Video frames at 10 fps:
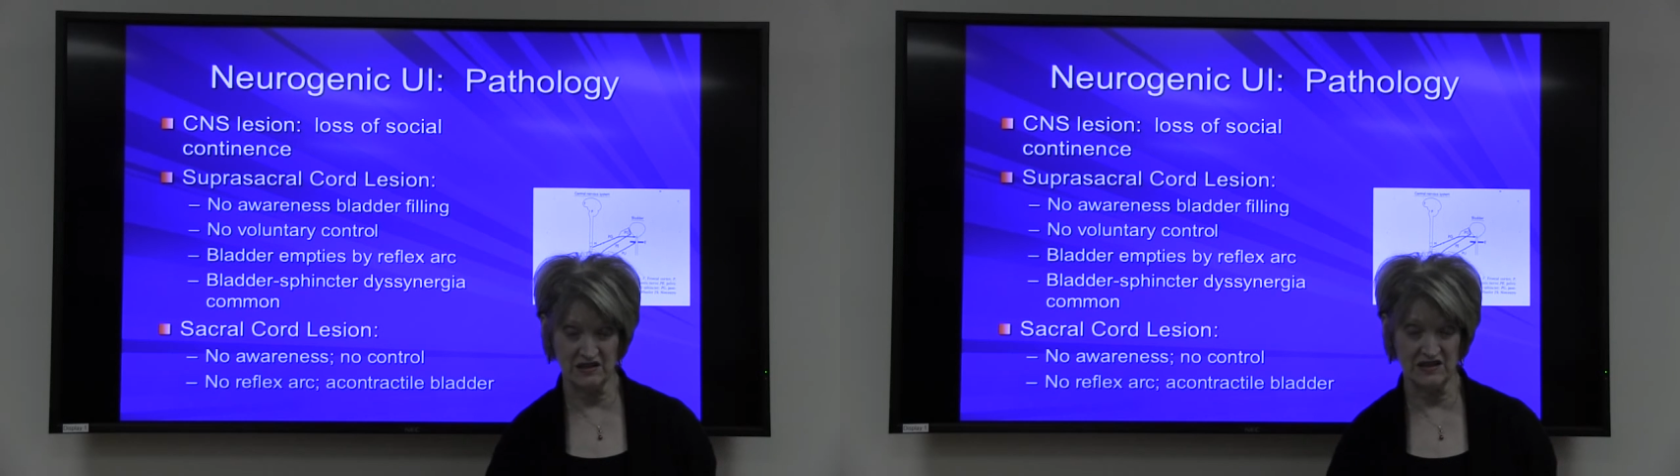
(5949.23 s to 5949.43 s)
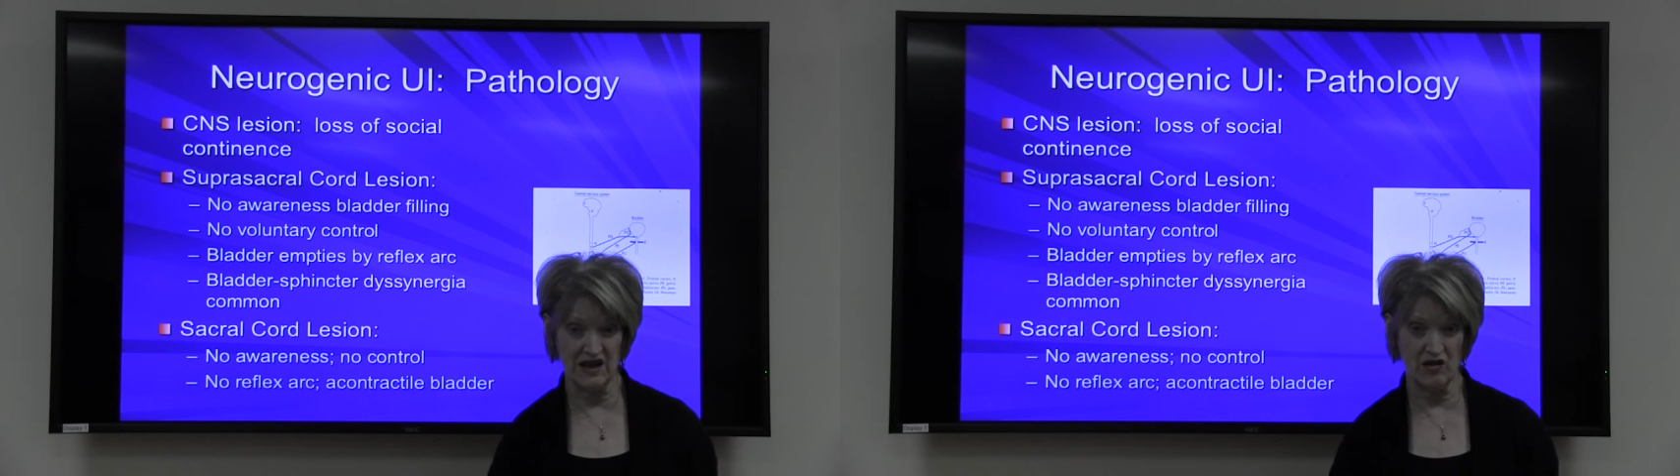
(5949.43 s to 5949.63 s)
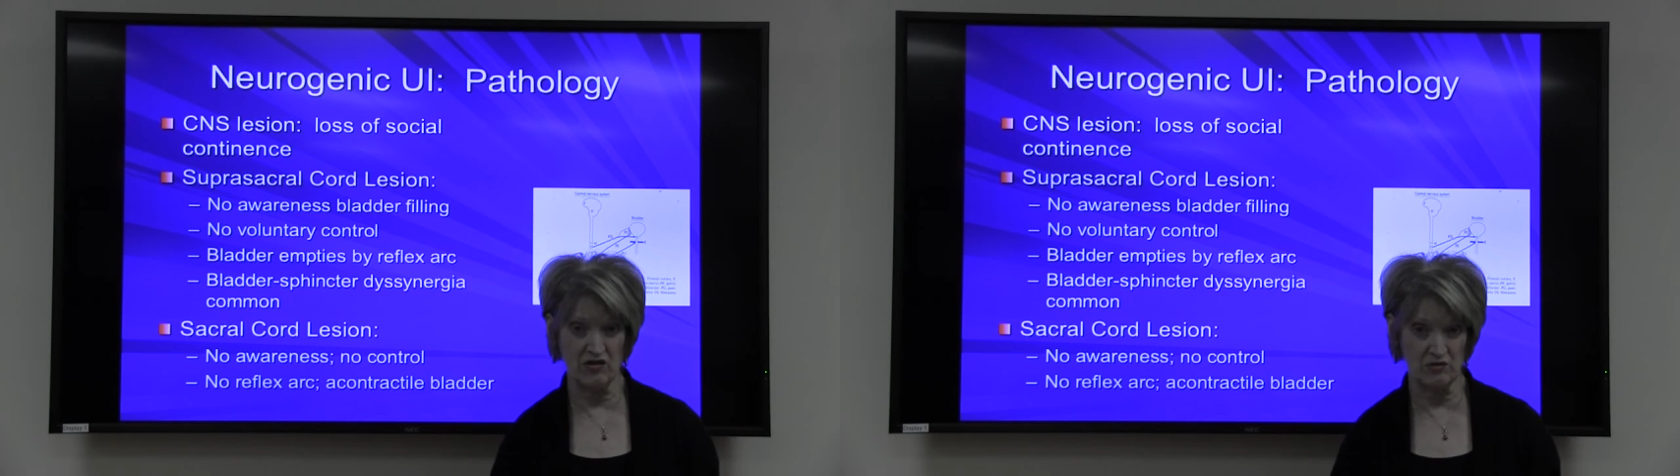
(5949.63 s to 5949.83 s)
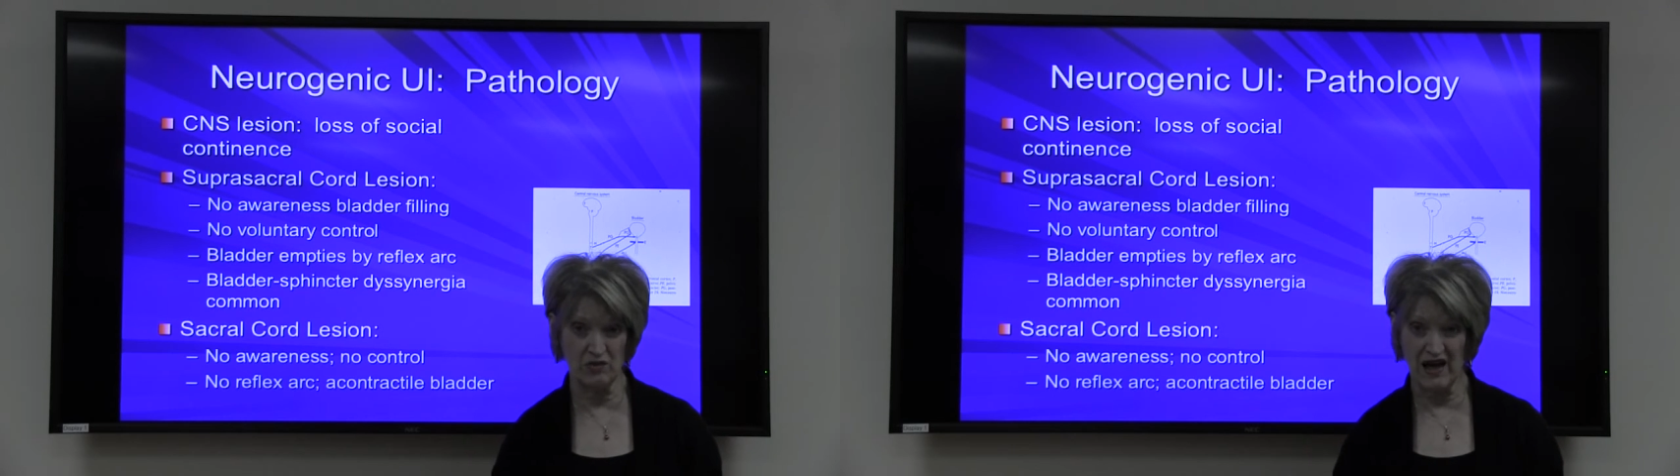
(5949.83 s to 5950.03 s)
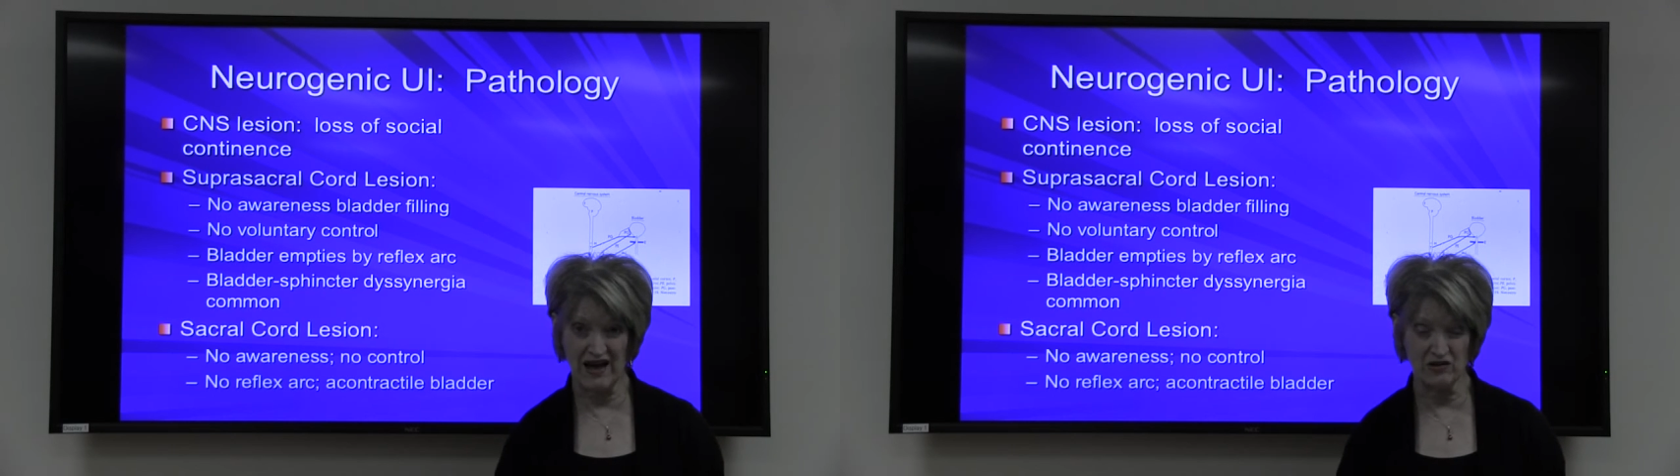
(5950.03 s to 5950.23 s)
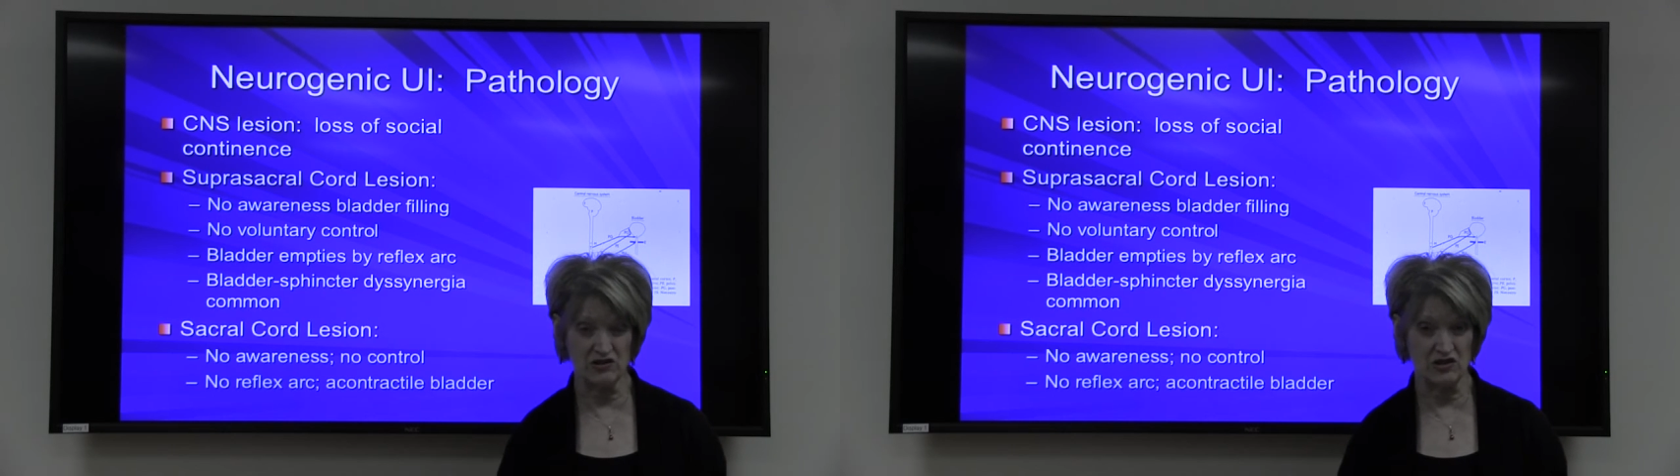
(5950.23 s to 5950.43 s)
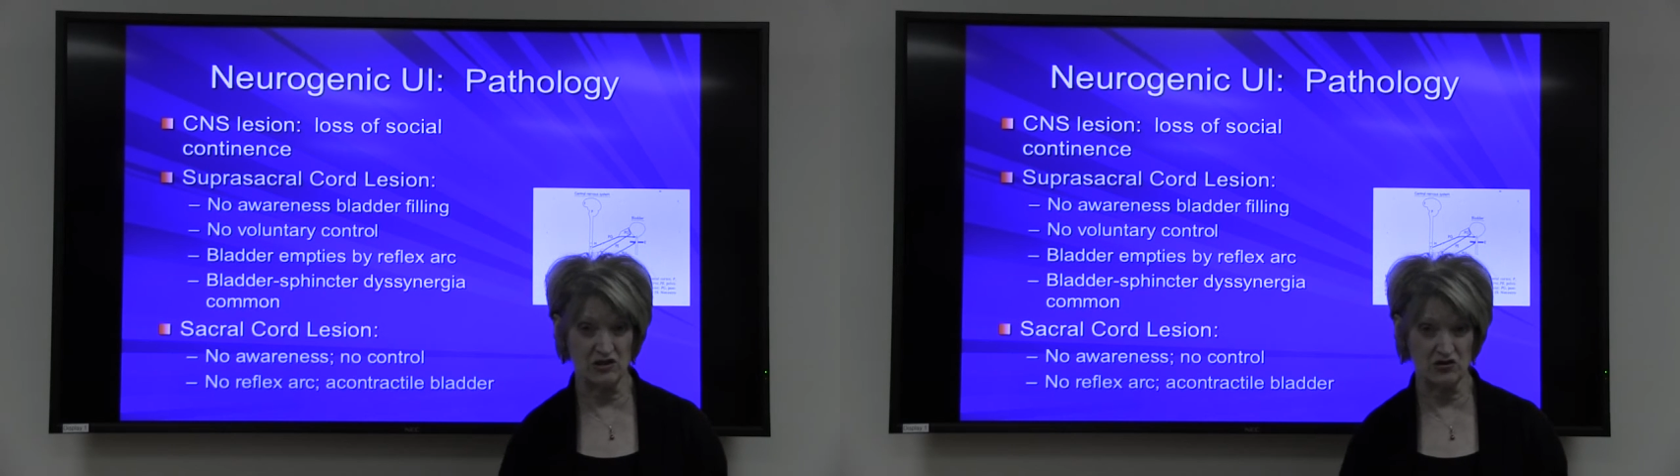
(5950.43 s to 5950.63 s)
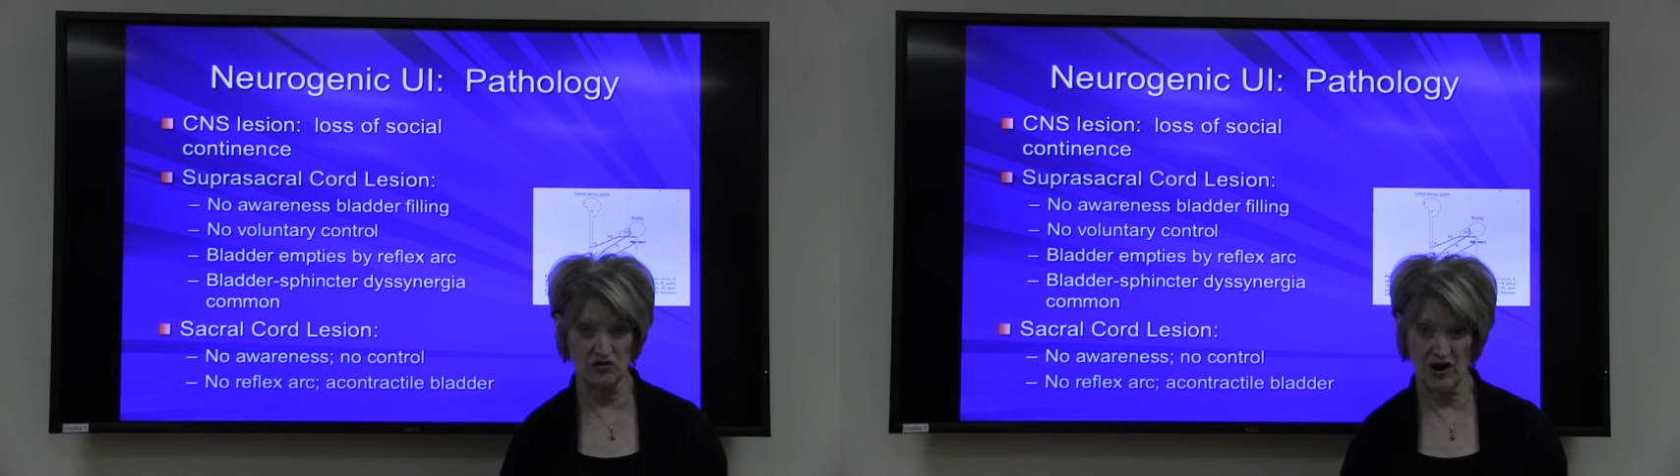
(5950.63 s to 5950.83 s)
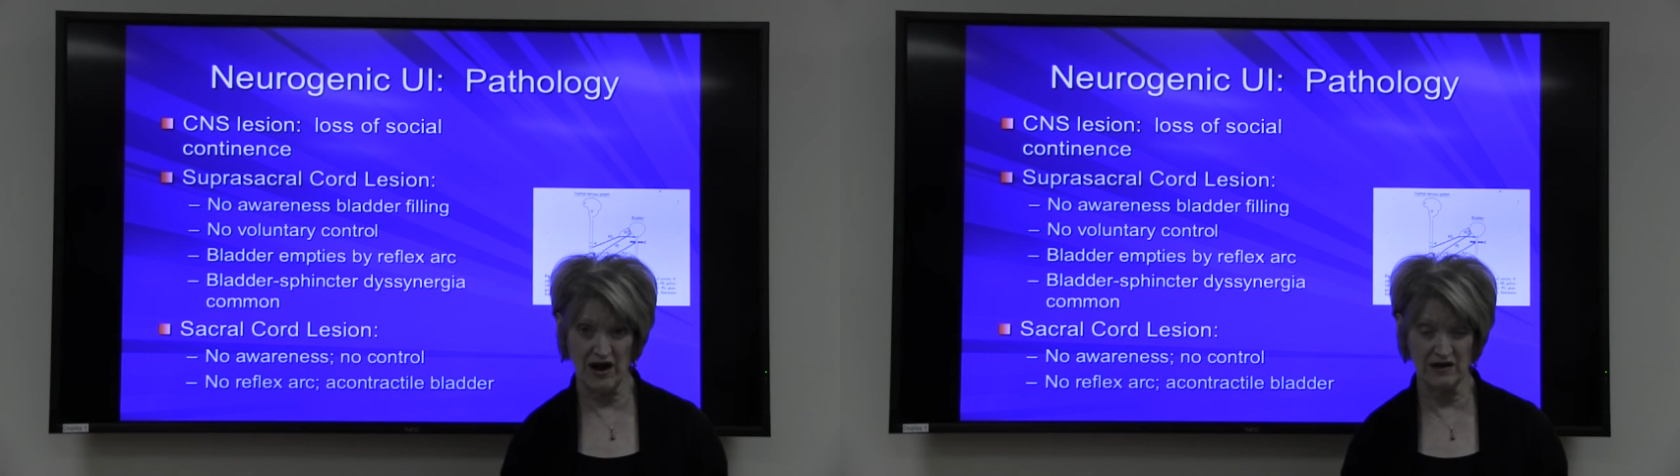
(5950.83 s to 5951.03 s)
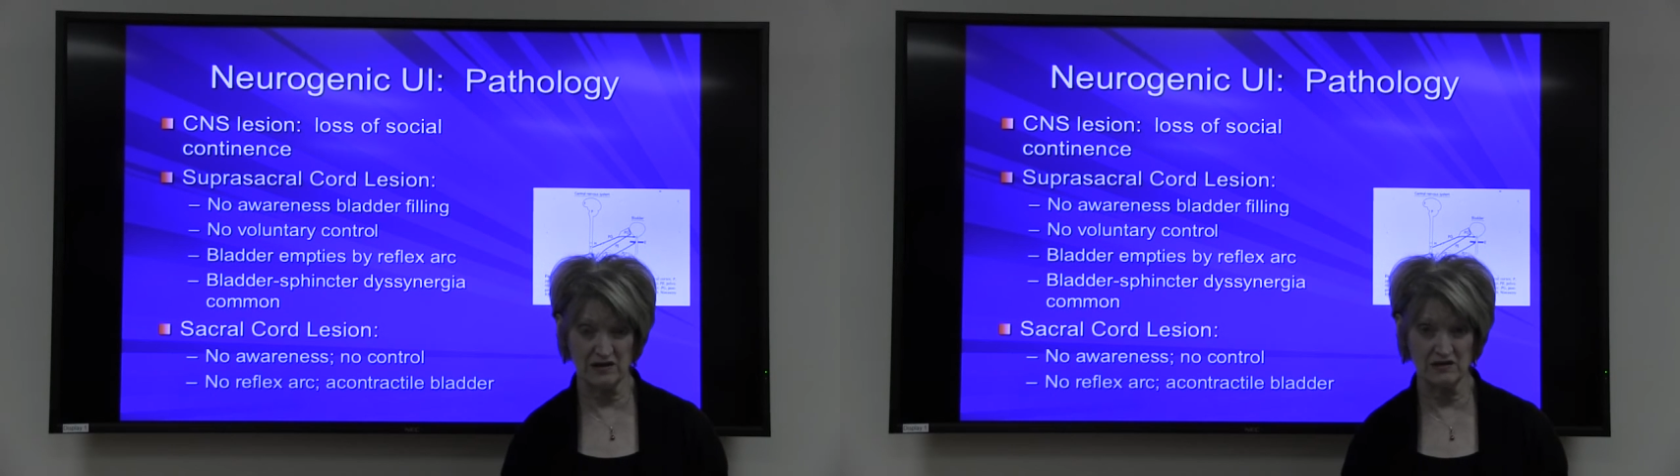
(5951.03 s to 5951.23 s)
to tell the bladder to
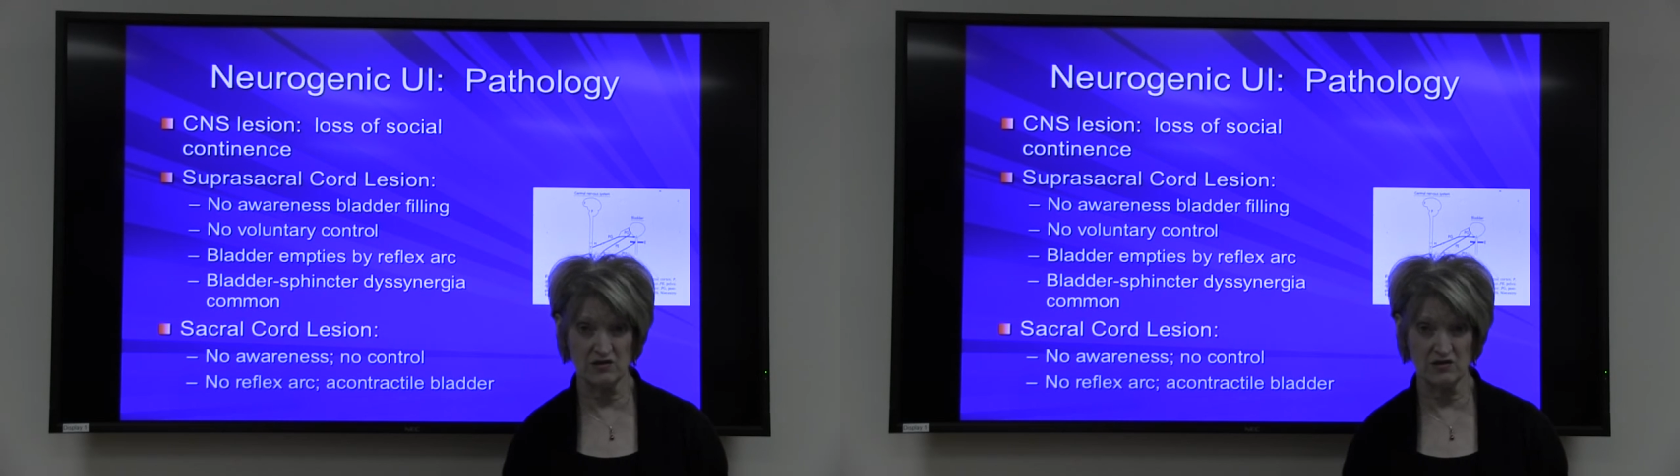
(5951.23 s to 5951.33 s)
contract,